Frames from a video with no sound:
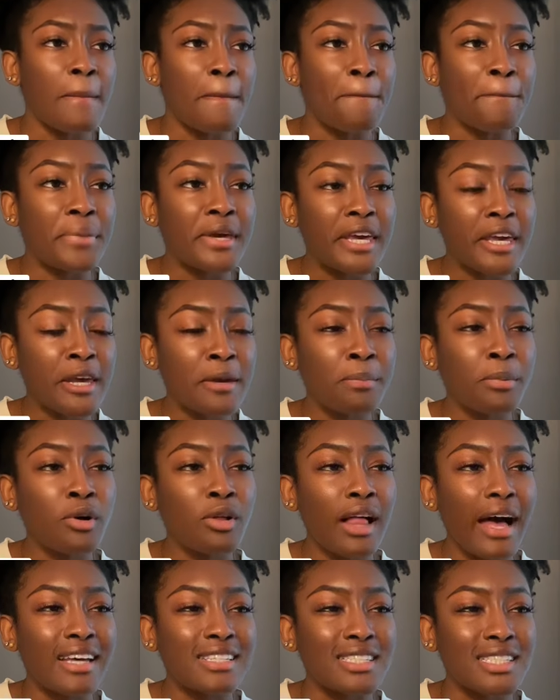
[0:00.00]
People
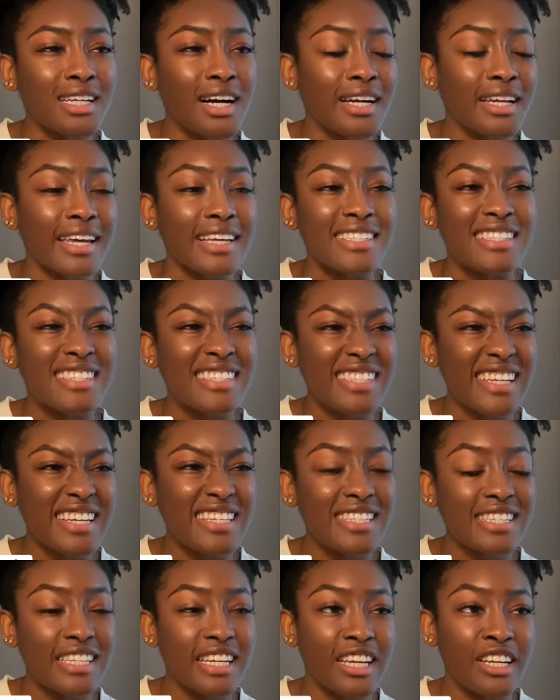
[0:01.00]
as young as
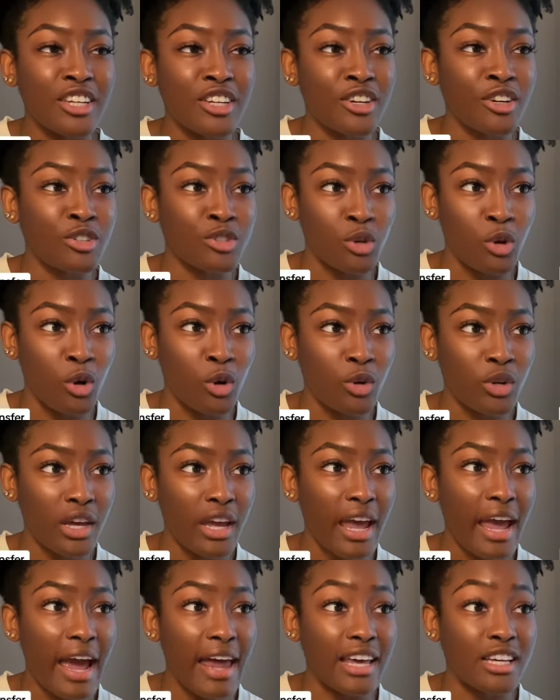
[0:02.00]
16 years old
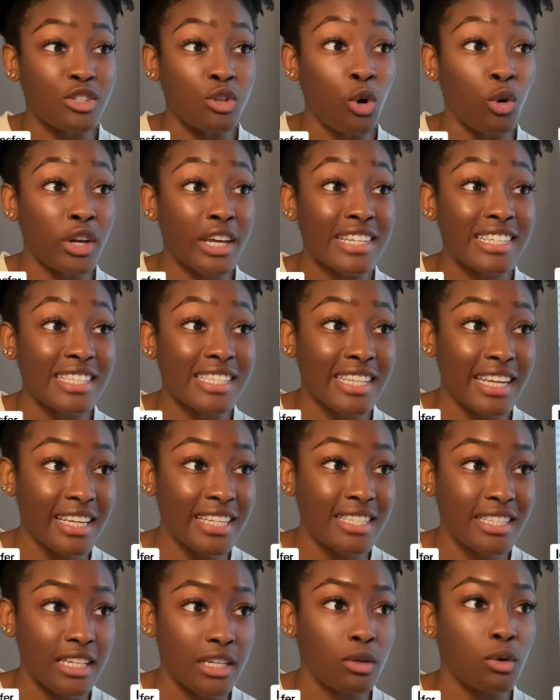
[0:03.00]
and as old as
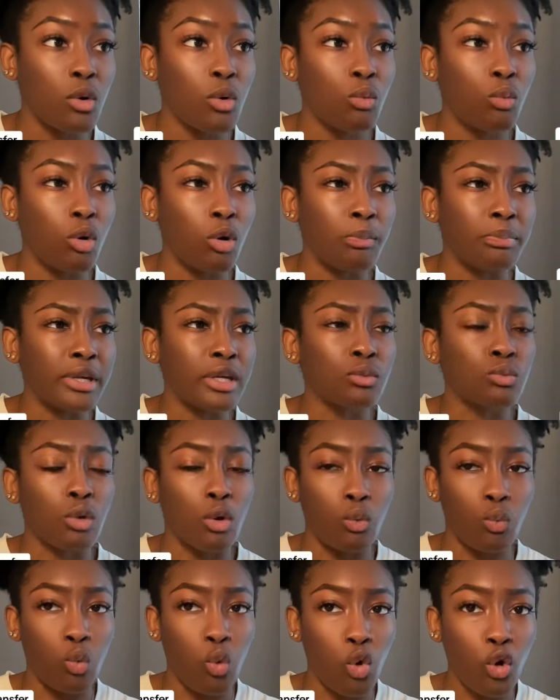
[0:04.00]
60 will be
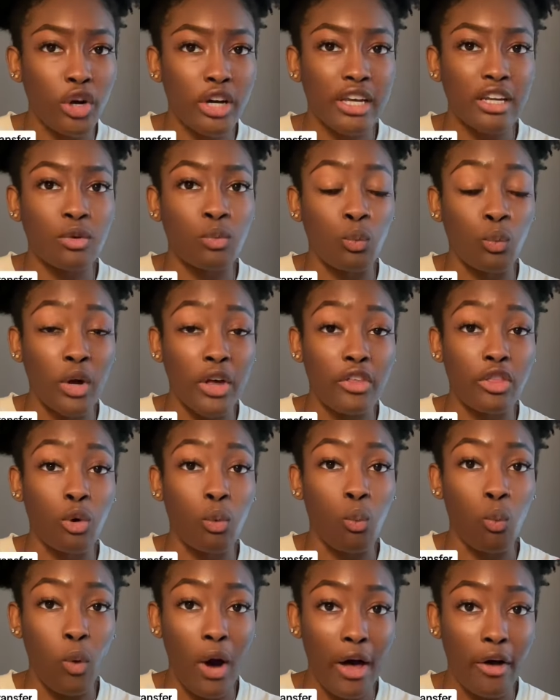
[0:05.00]
rewarded with
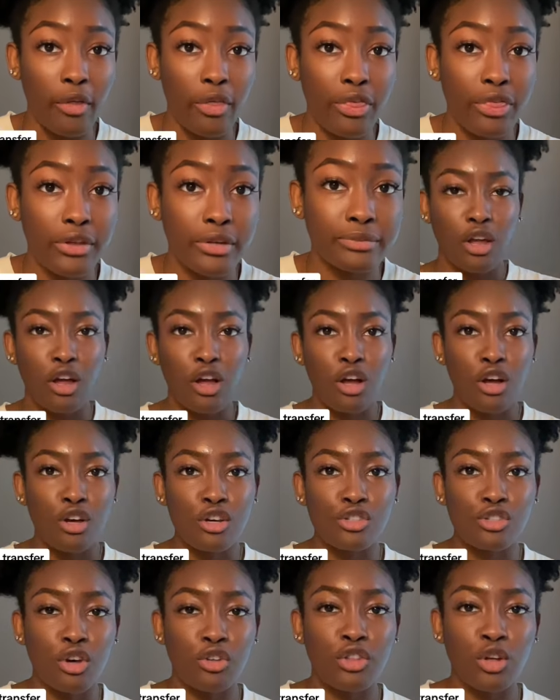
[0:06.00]
wealth.
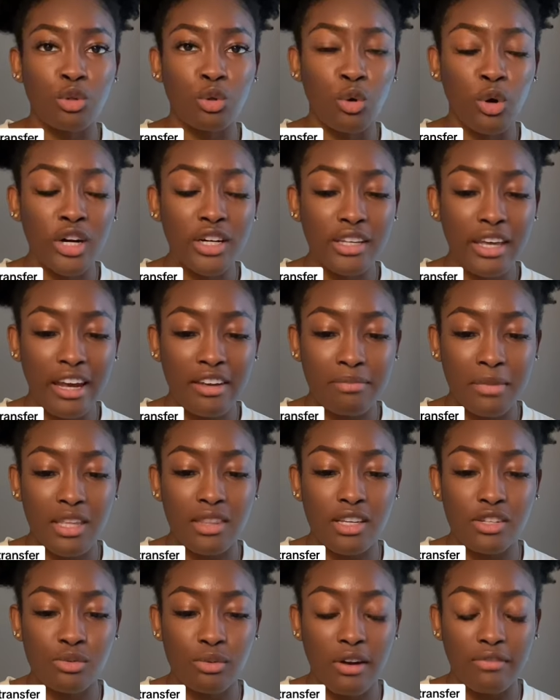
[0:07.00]
So the Lord gave me
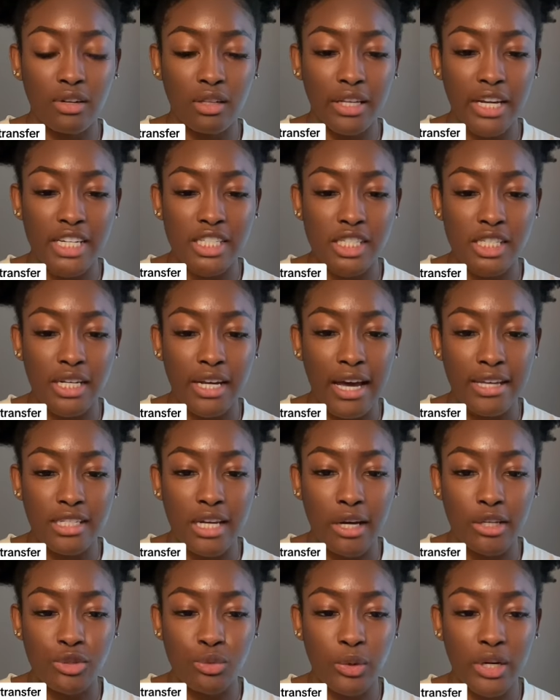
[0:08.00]
this revelation as
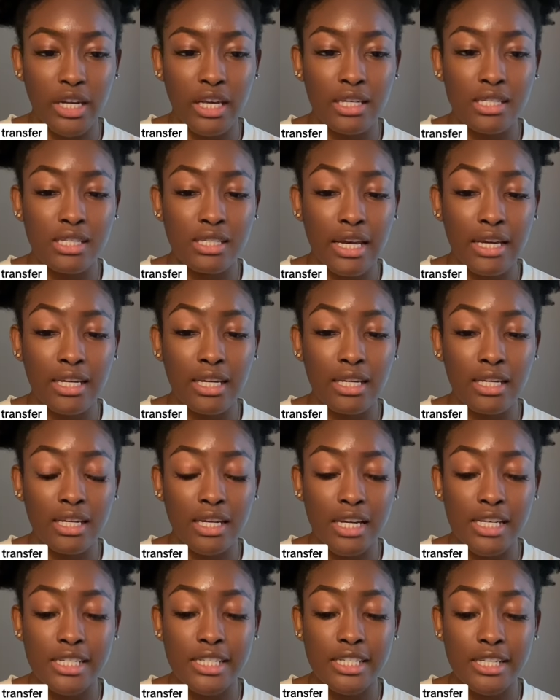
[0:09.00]
I was reading 2
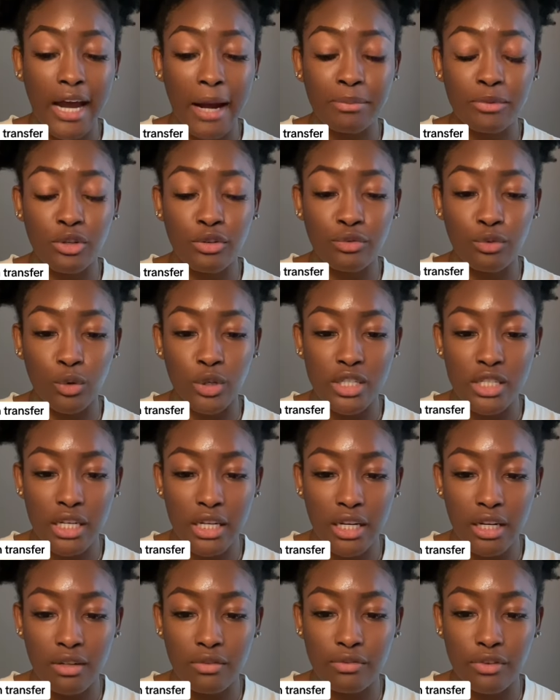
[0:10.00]
Kings chapter
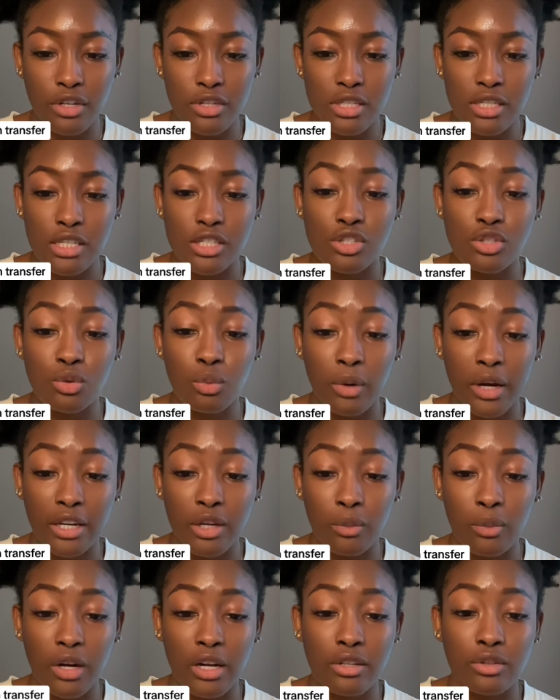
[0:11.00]
14, verses
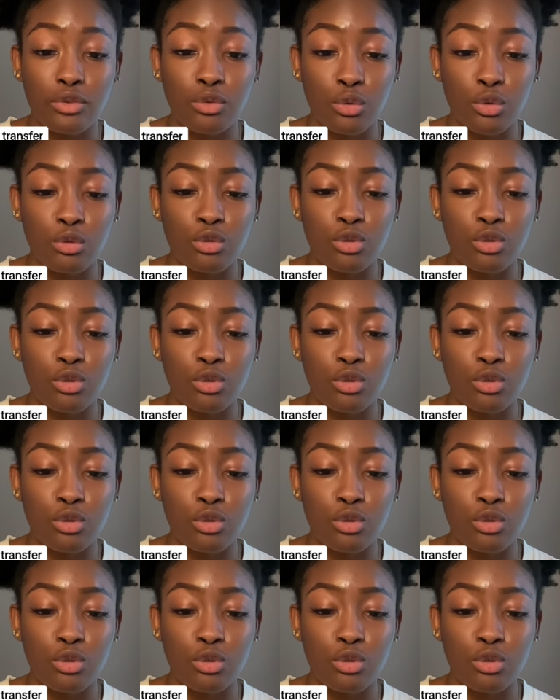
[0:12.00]
21 through